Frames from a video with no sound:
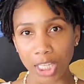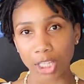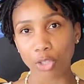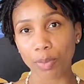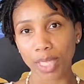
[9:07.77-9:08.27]

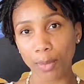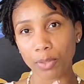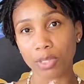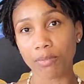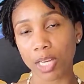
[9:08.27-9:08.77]
then you'll be
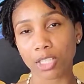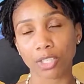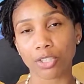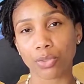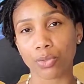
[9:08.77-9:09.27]
able to mesh
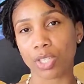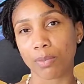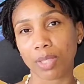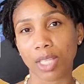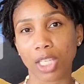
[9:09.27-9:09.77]
the two
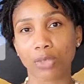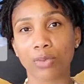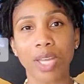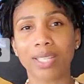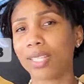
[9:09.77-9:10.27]
something that
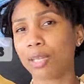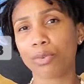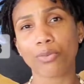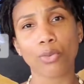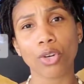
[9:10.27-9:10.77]
you've done
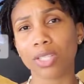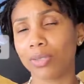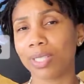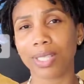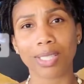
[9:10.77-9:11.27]
before
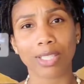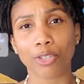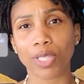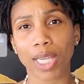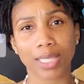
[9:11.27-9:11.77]
so it doesn't
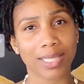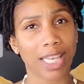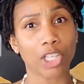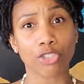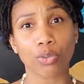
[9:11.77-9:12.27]
create this
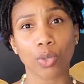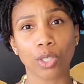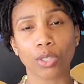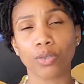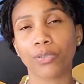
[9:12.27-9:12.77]
extra
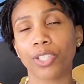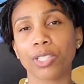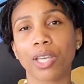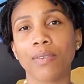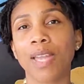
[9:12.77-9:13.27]
workload for
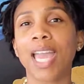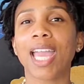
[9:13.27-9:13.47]
yourself,